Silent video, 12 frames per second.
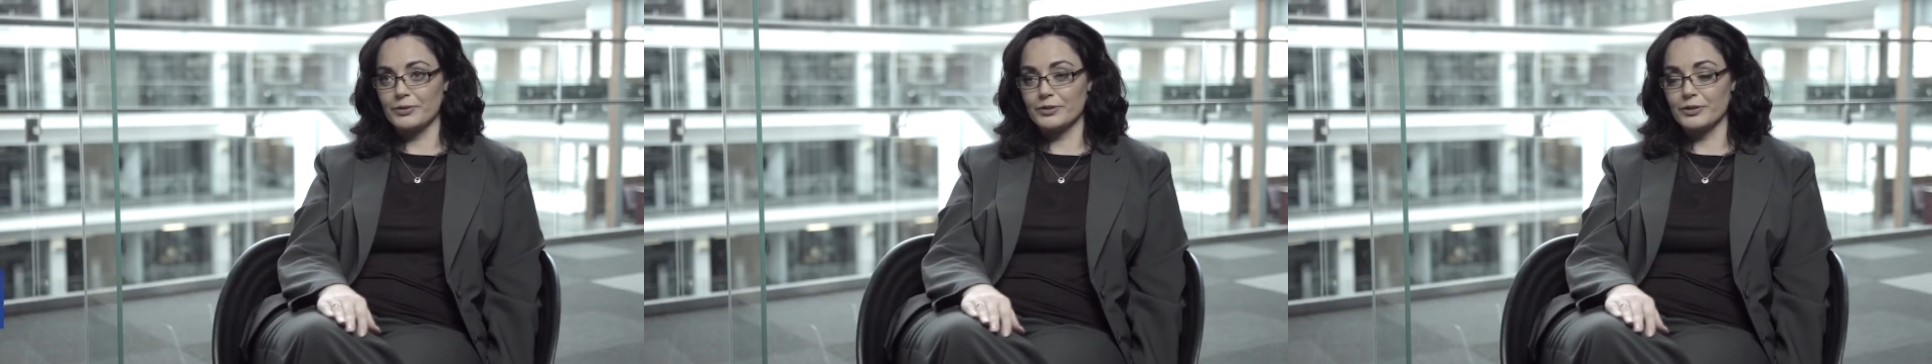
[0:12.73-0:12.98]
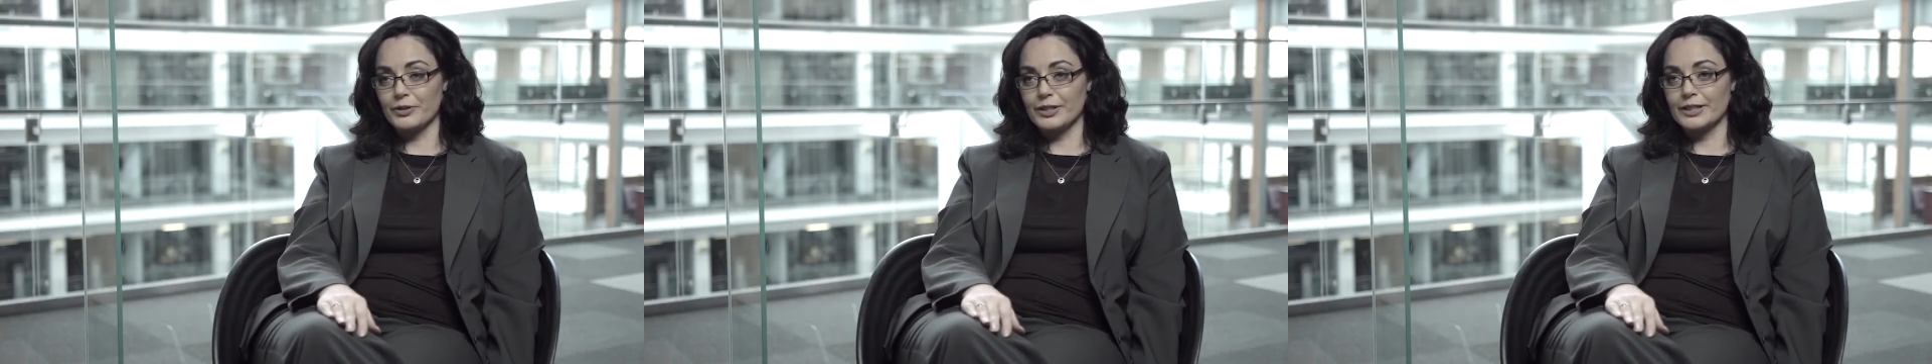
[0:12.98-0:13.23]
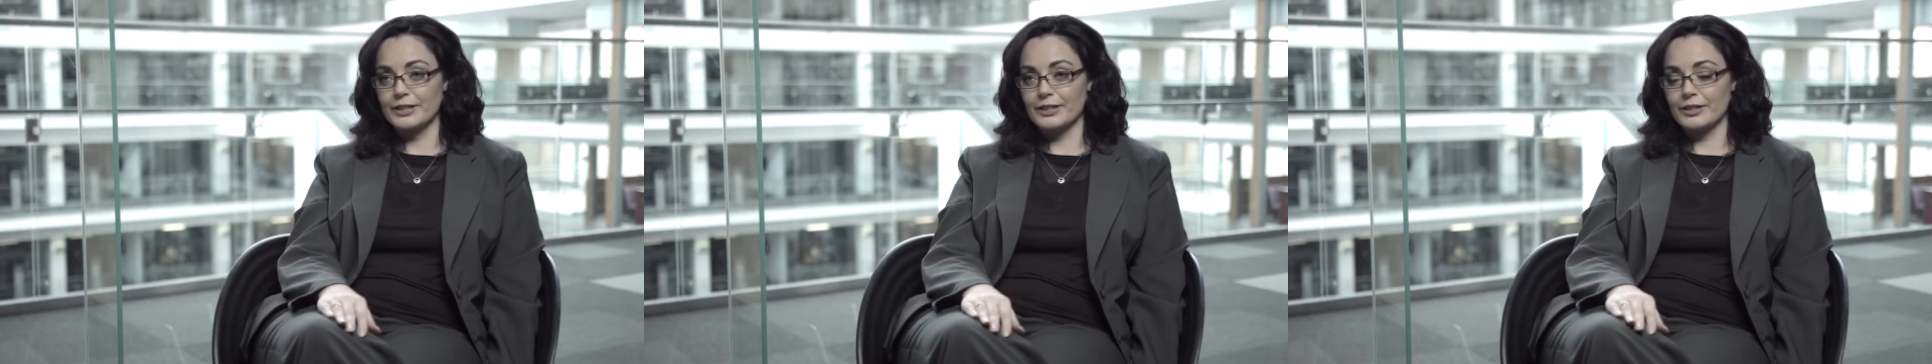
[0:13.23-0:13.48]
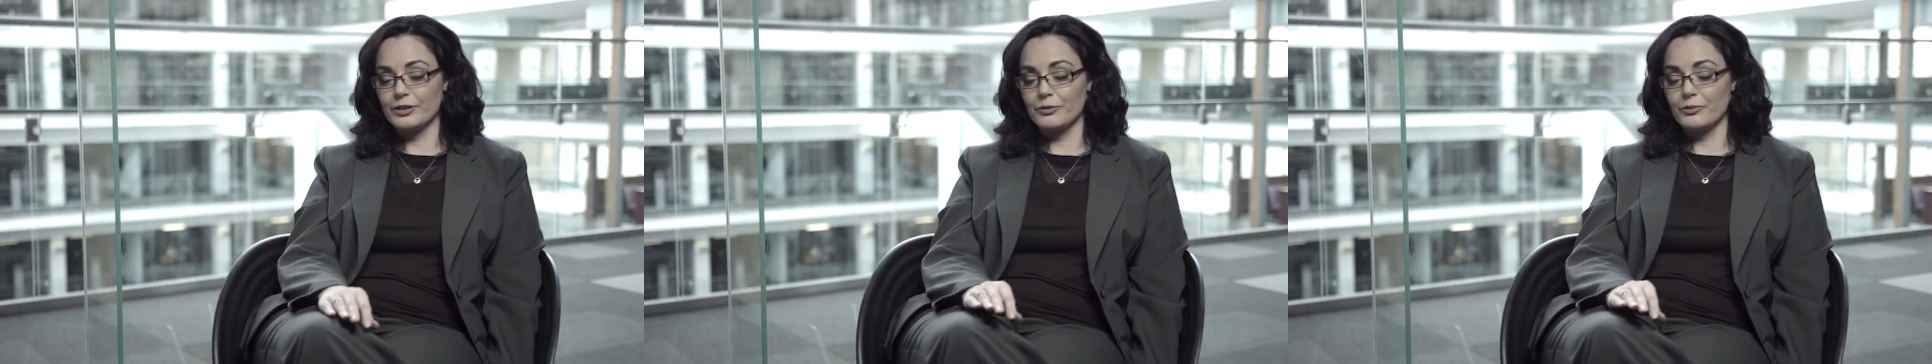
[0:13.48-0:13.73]
So
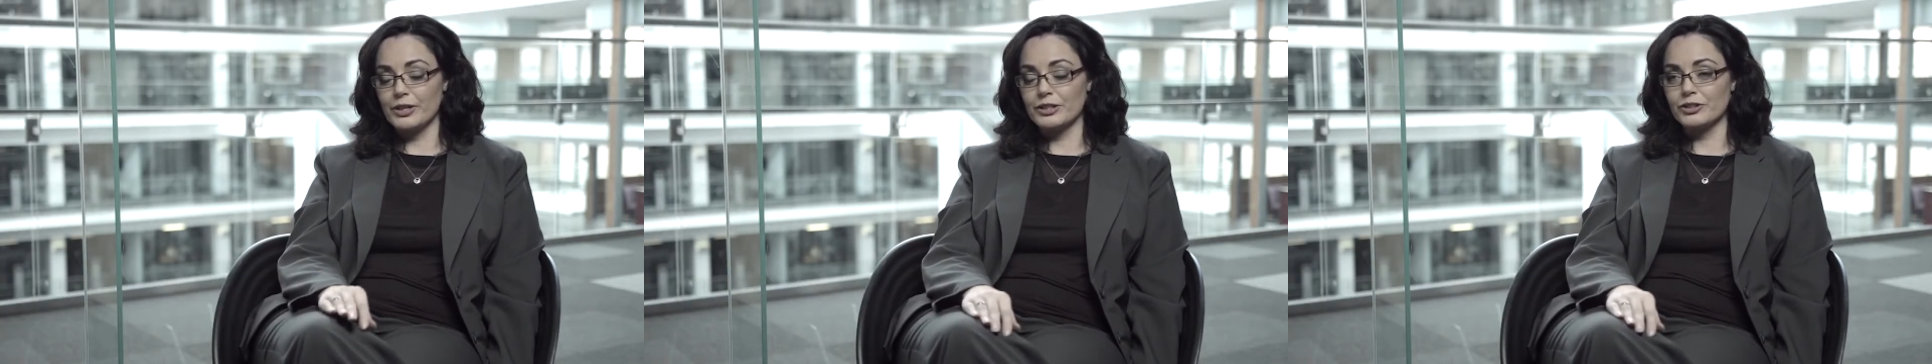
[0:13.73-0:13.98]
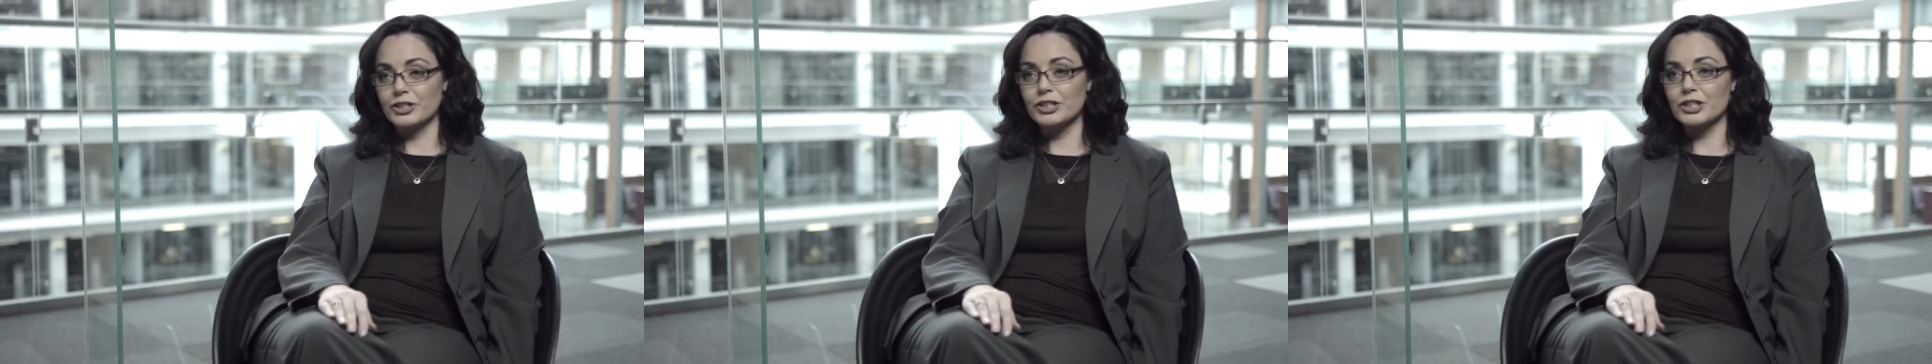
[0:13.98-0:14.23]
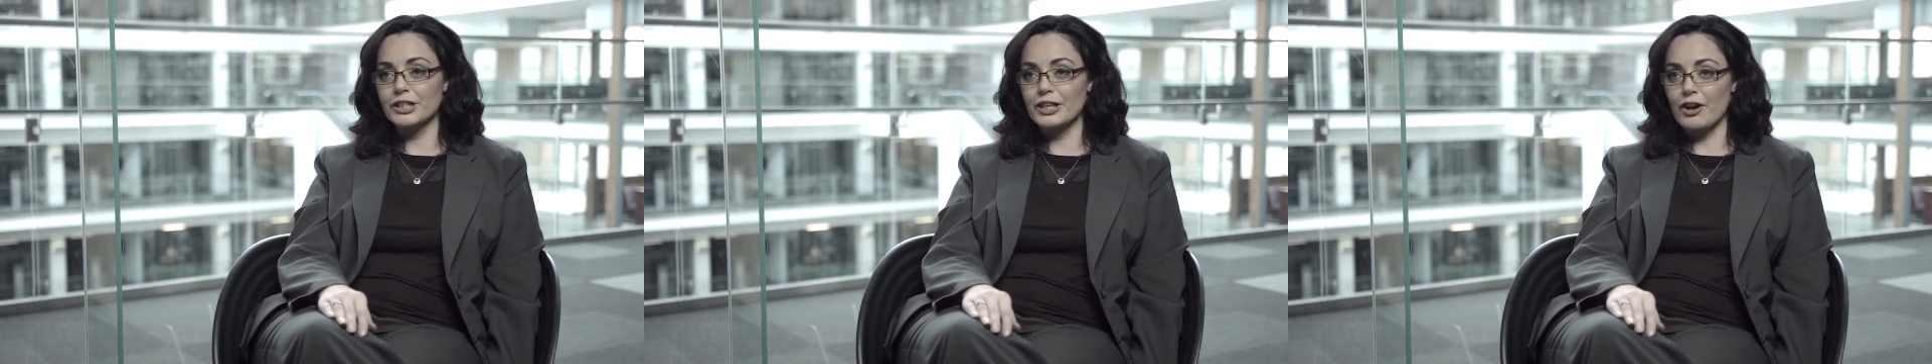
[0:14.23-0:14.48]
we traditionally